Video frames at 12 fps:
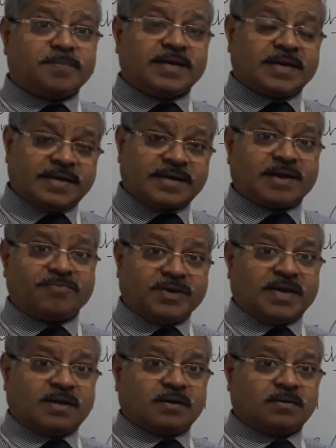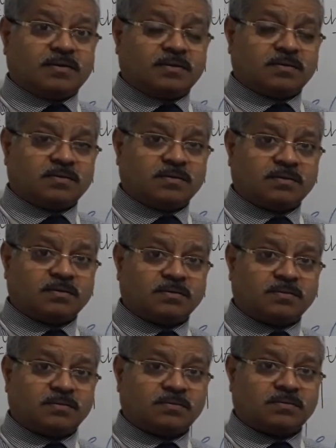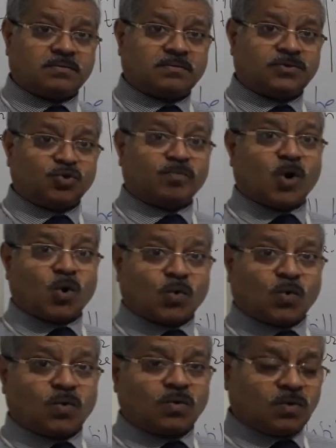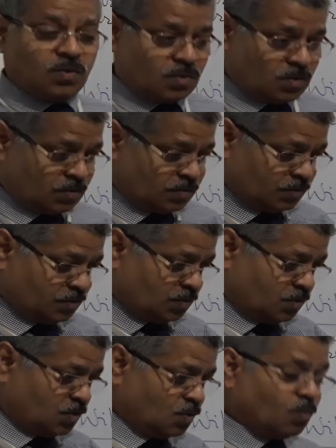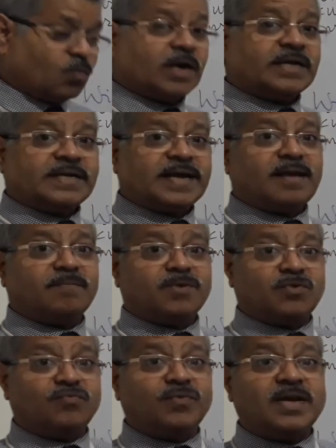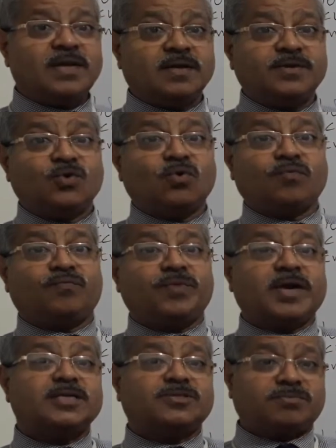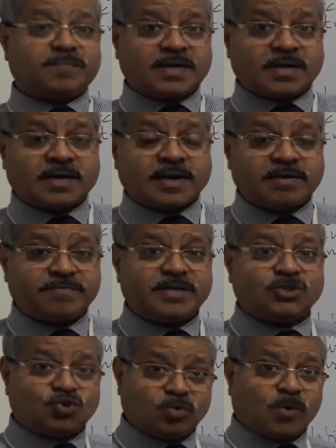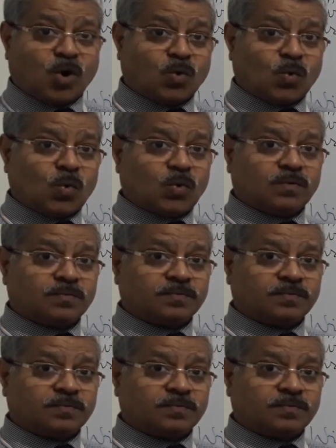be arriving tomorrow? What time will your friends be arriving tomorrow?